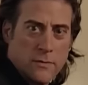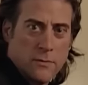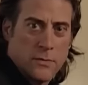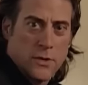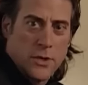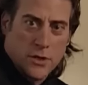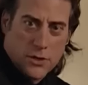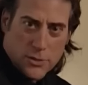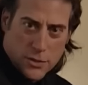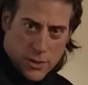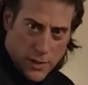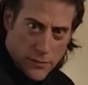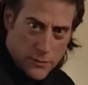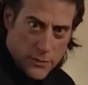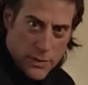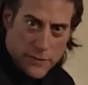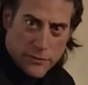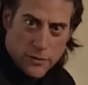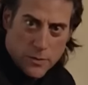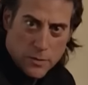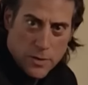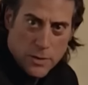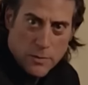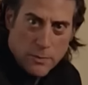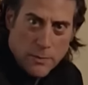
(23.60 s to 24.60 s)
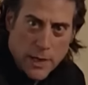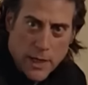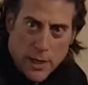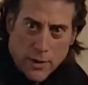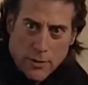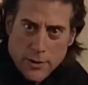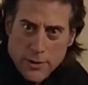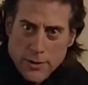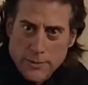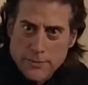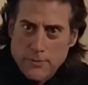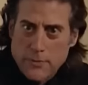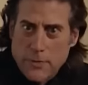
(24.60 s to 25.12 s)
Because I've never been
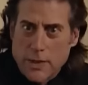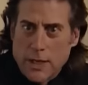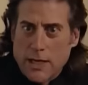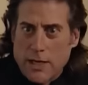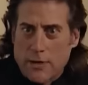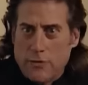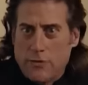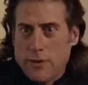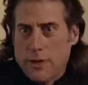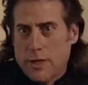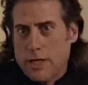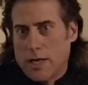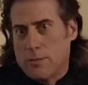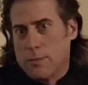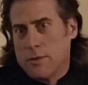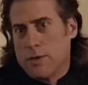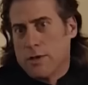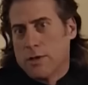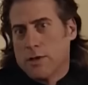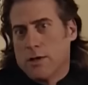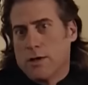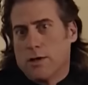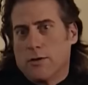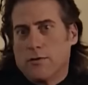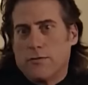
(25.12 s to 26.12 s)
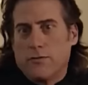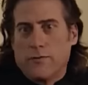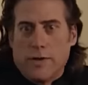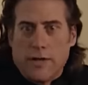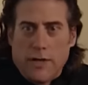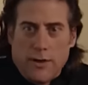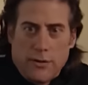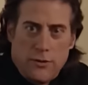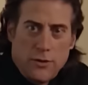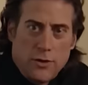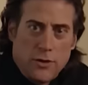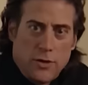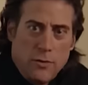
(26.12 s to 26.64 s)
married, and I think I'm in love,
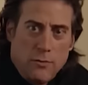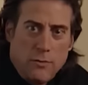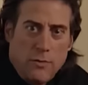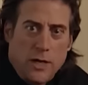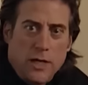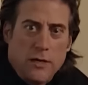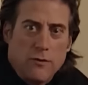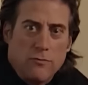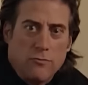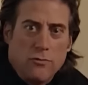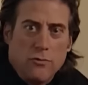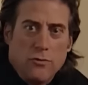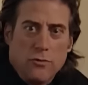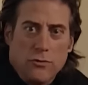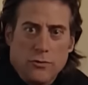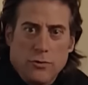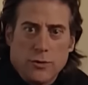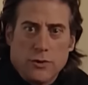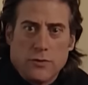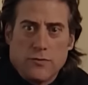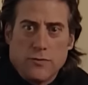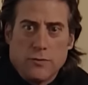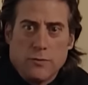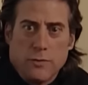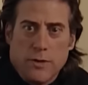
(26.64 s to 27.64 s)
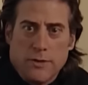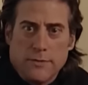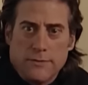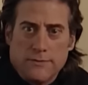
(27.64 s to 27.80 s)
and I think you might have ruined this for me.